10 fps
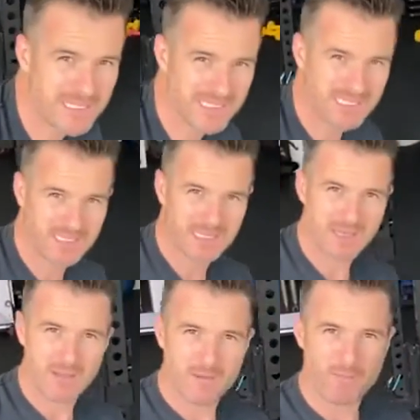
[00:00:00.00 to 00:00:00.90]
disc
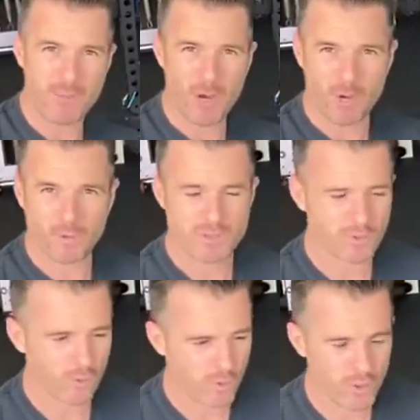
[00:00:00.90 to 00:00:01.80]

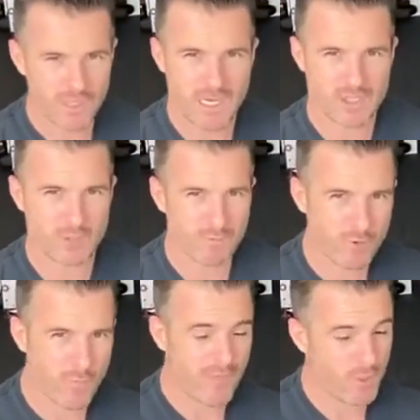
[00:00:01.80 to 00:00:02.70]
bulge or herniation
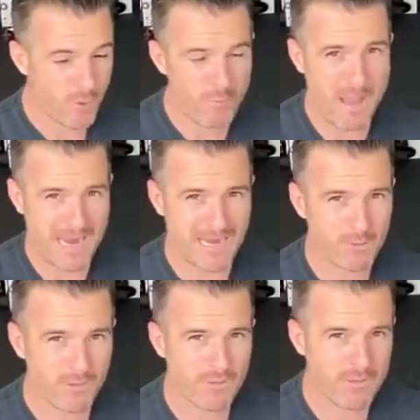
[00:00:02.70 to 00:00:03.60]
problem that you're
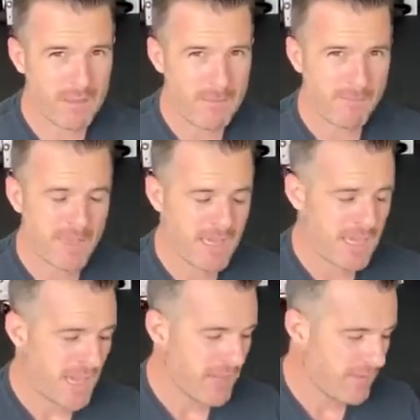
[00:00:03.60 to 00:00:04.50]
battling with,
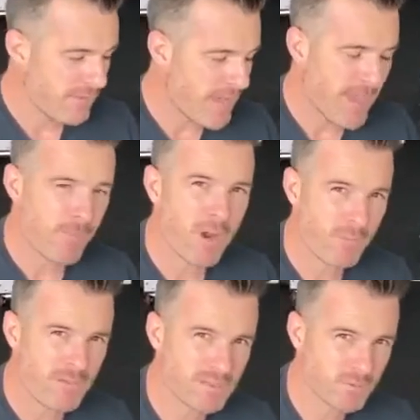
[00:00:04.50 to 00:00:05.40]
that
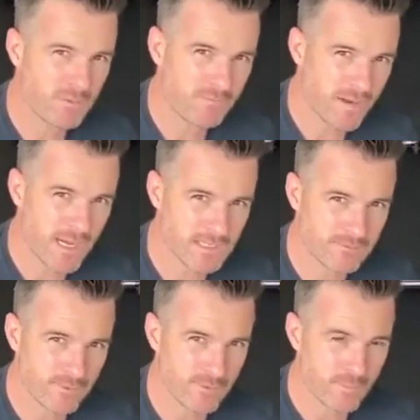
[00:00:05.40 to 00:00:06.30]
might be too
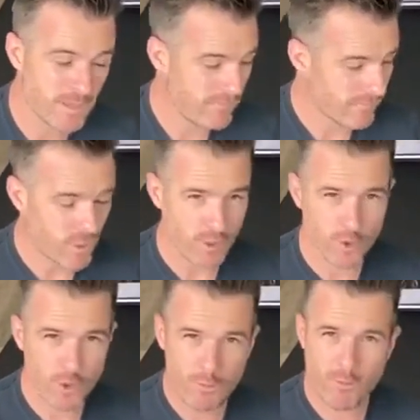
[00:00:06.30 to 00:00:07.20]
advanced for you. But if you've got a
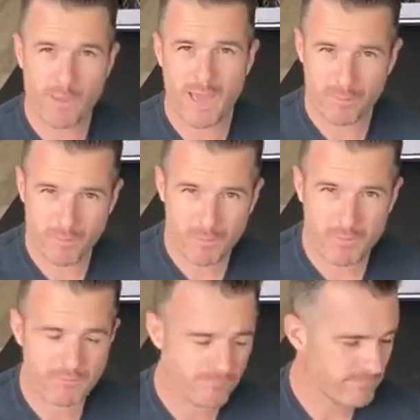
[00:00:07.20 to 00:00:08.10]
normal back
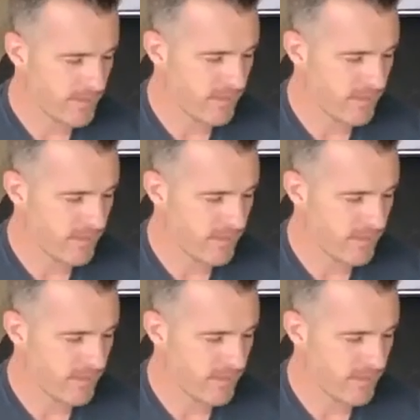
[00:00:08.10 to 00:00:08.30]
problem,